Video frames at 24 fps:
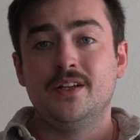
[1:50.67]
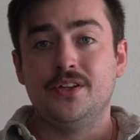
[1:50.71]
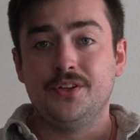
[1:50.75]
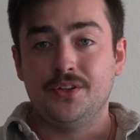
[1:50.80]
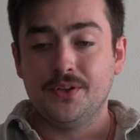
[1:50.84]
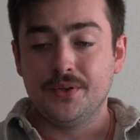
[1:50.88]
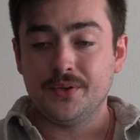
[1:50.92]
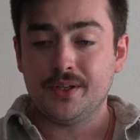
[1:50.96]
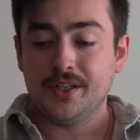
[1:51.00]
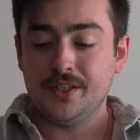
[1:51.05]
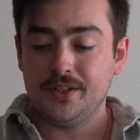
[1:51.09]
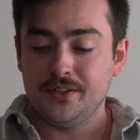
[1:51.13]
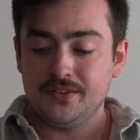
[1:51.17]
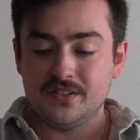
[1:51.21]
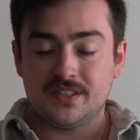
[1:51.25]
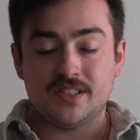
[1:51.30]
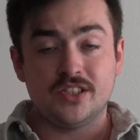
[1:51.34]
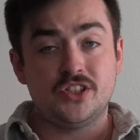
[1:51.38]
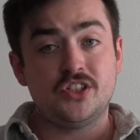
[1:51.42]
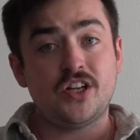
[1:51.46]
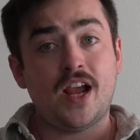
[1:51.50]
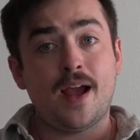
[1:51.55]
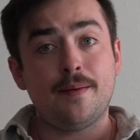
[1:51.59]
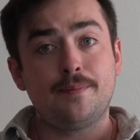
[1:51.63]
you can use
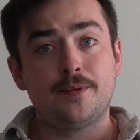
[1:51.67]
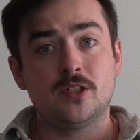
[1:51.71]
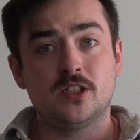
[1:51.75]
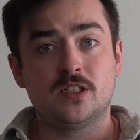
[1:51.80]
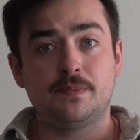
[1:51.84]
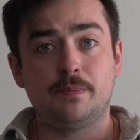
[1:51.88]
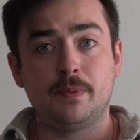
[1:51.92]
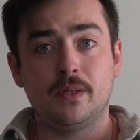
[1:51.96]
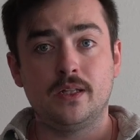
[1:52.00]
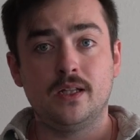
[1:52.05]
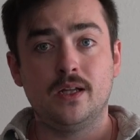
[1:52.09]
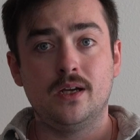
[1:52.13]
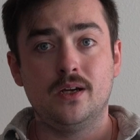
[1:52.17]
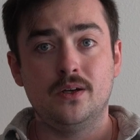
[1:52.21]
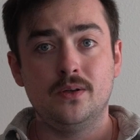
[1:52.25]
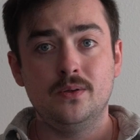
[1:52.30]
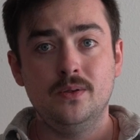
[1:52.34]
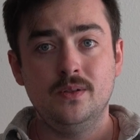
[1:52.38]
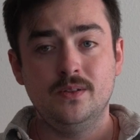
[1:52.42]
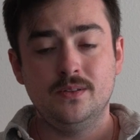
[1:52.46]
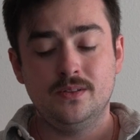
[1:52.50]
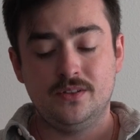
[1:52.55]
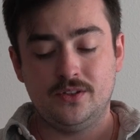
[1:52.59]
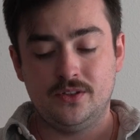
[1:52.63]
the chapters below
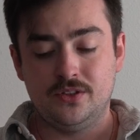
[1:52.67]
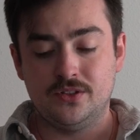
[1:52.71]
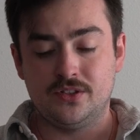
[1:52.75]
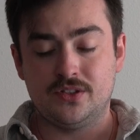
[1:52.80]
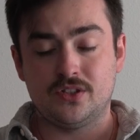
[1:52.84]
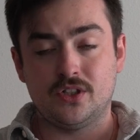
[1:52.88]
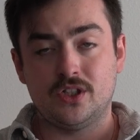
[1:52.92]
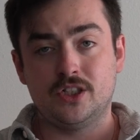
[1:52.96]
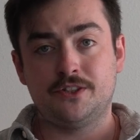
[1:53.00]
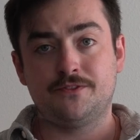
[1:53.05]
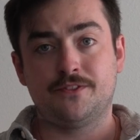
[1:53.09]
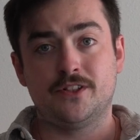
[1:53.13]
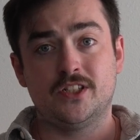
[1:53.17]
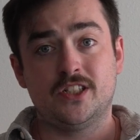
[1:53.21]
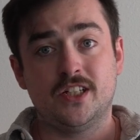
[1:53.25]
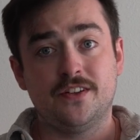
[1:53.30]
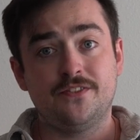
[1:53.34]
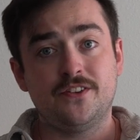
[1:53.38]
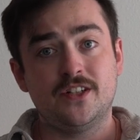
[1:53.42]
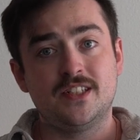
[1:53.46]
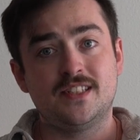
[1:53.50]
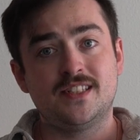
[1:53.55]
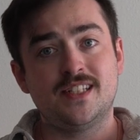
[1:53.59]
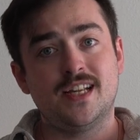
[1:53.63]
to search for
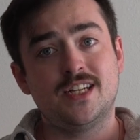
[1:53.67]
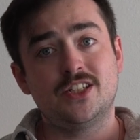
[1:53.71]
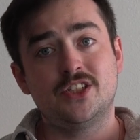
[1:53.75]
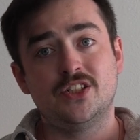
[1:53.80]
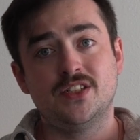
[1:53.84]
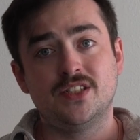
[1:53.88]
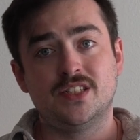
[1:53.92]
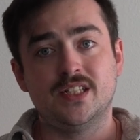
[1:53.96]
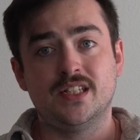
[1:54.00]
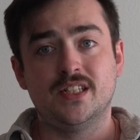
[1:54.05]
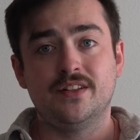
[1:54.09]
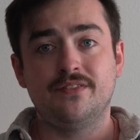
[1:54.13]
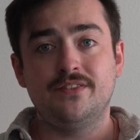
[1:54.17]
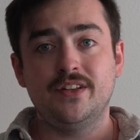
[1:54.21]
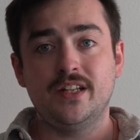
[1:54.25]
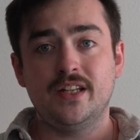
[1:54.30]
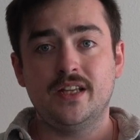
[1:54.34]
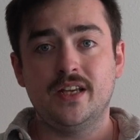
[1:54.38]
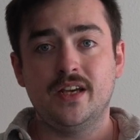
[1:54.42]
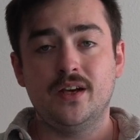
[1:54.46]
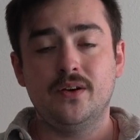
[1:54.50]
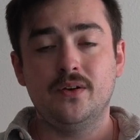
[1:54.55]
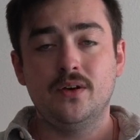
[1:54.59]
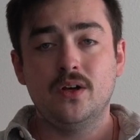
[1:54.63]
different sections in the
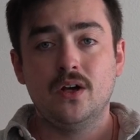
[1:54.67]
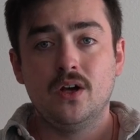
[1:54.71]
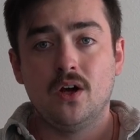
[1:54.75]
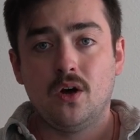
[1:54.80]
video,